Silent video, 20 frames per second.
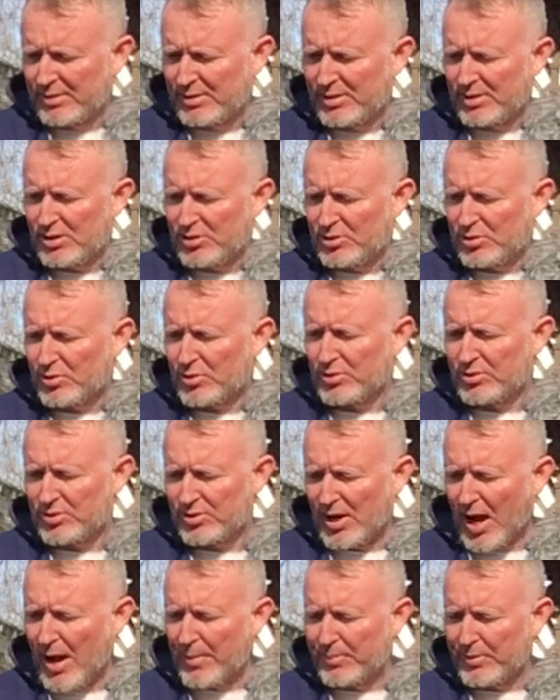The teacher could
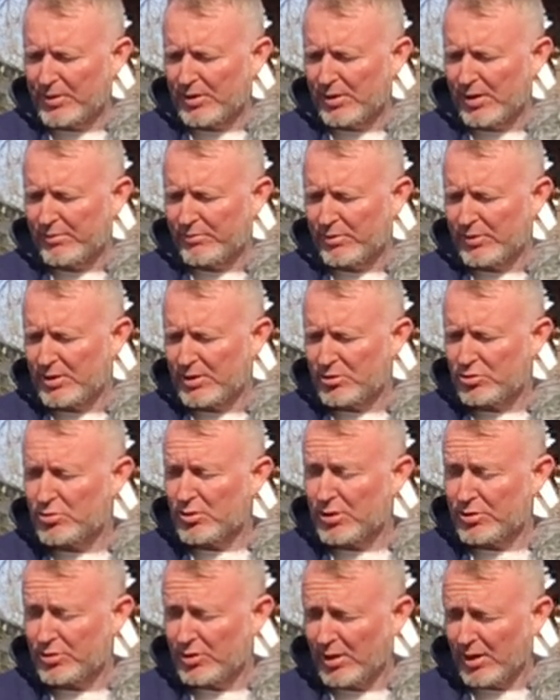stop and deliver the
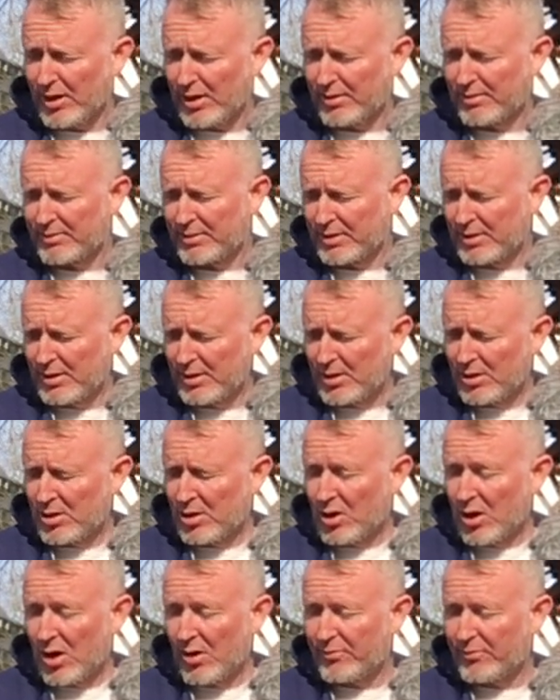instruction again,
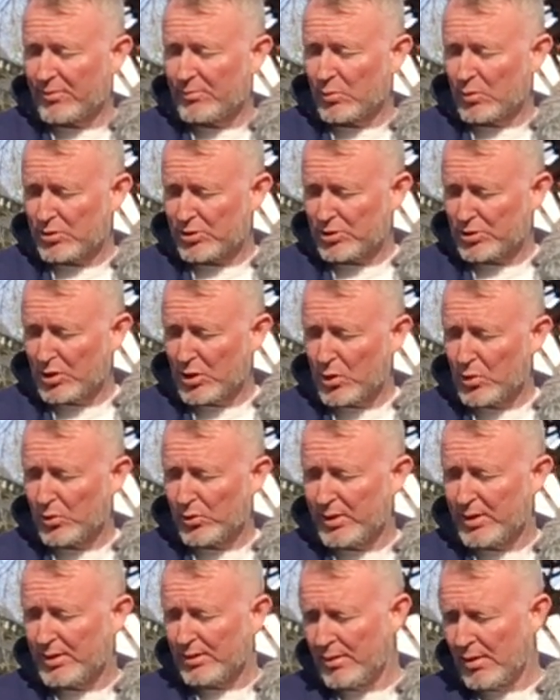often more
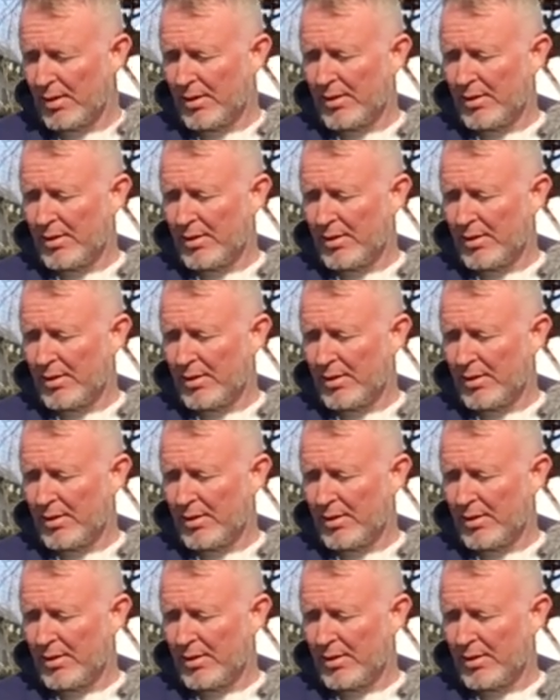slowly,